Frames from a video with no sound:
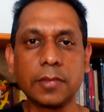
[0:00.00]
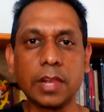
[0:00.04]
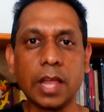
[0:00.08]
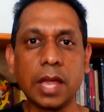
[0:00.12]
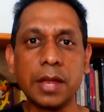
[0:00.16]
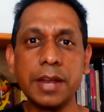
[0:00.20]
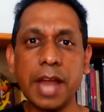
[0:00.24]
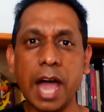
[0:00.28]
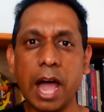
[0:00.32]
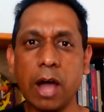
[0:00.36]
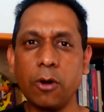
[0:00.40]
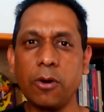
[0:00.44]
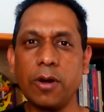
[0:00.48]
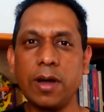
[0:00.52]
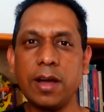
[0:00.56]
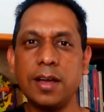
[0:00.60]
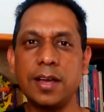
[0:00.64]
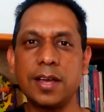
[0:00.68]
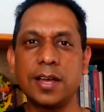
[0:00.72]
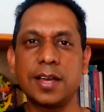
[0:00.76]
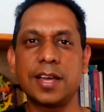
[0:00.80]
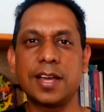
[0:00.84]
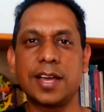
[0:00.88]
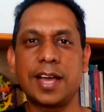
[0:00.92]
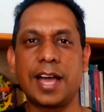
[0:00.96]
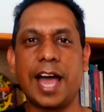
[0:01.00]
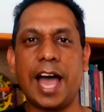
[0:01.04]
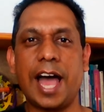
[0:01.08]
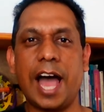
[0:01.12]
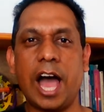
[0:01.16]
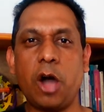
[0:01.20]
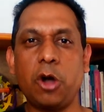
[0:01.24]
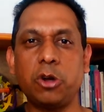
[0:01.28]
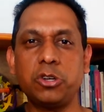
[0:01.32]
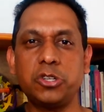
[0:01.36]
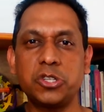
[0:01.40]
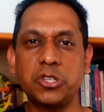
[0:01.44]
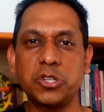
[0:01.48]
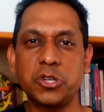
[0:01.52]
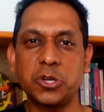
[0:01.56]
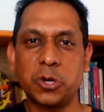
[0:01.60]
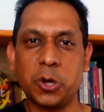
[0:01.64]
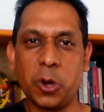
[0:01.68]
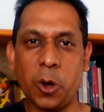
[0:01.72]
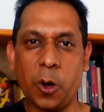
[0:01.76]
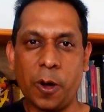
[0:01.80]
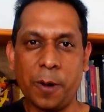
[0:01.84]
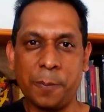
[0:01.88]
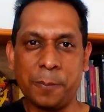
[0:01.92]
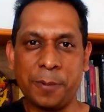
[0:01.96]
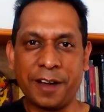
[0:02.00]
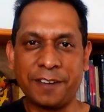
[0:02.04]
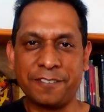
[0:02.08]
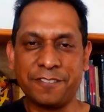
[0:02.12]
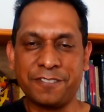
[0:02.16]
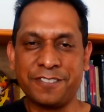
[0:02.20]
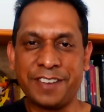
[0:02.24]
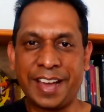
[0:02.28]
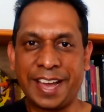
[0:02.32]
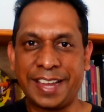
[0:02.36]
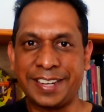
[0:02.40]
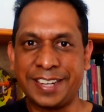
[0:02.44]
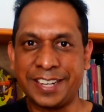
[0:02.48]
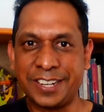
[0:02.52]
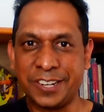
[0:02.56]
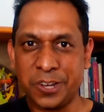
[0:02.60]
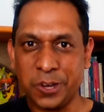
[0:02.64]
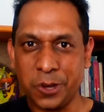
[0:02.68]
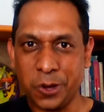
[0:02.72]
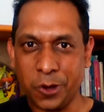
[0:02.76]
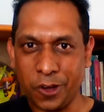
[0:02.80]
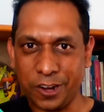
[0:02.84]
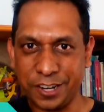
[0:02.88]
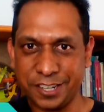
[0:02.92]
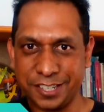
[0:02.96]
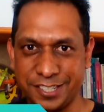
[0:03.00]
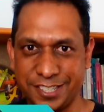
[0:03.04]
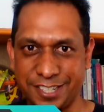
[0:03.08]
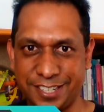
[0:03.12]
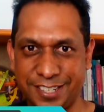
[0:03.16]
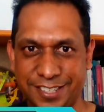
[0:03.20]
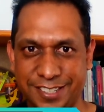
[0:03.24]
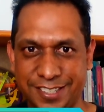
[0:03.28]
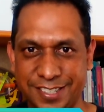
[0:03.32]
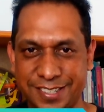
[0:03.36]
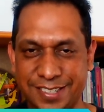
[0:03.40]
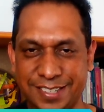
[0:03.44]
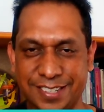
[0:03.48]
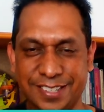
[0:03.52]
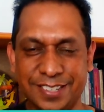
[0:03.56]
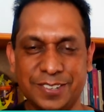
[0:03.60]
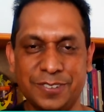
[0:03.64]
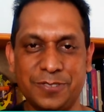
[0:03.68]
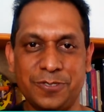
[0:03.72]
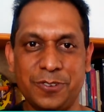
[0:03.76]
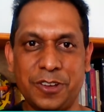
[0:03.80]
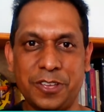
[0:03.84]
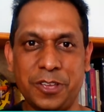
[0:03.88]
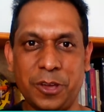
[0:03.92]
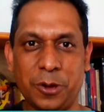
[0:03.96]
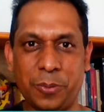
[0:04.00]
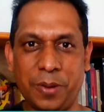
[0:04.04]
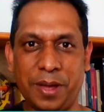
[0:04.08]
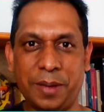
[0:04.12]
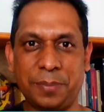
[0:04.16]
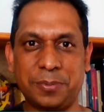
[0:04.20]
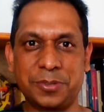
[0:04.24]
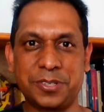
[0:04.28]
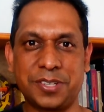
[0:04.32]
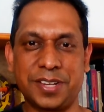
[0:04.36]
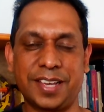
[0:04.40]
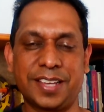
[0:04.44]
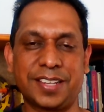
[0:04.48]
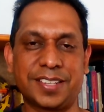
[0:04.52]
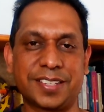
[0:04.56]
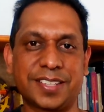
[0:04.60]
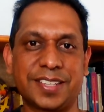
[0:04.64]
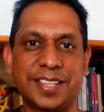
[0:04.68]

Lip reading: Now, how do you go about finding content for your website?